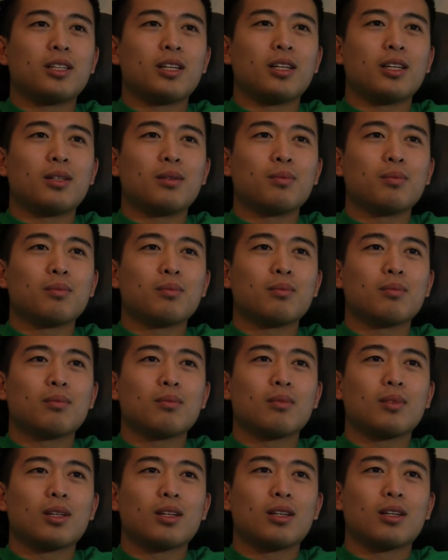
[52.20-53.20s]
Tan.
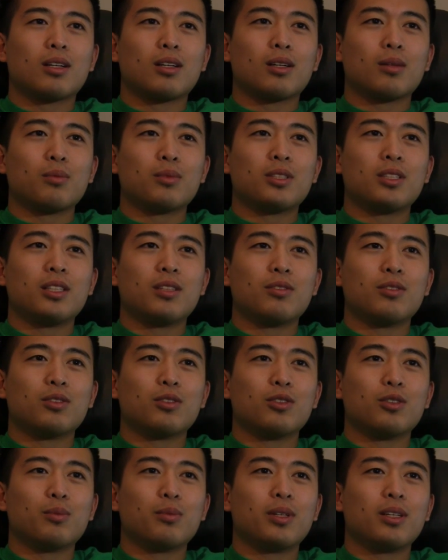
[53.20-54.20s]
I'm
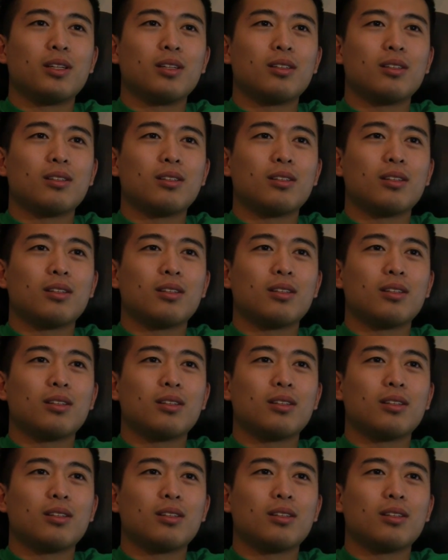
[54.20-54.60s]
Steven's roommate.